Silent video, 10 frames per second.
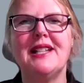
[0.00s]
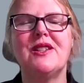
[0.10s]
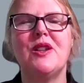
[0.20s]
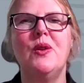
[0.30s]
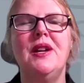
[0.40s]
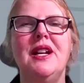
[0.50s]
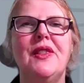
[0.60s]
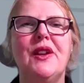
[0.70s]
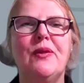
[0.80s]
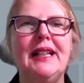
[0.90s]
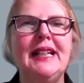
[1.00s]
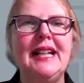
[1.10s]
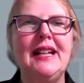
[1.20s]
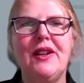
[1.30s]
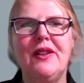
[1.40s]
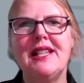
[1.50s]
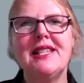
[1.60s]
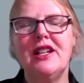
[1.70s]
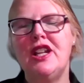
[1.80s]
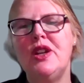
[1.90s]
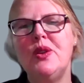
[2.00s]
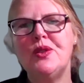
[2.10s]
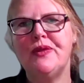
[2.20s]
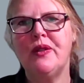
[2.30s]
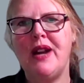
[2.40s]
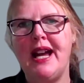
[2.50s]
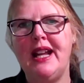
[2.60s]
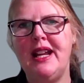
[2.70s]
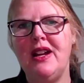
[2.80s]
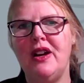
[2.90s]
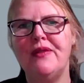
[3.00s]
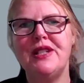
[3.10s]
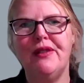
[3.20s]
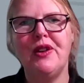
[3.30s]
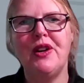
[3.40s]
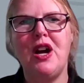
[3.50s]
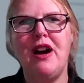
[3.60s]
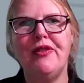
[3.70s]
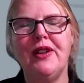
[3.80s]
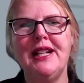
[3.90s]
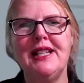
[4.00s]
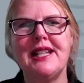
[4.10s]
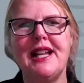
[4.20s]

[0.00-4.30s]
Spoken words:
So there is a huge variety of different offerings.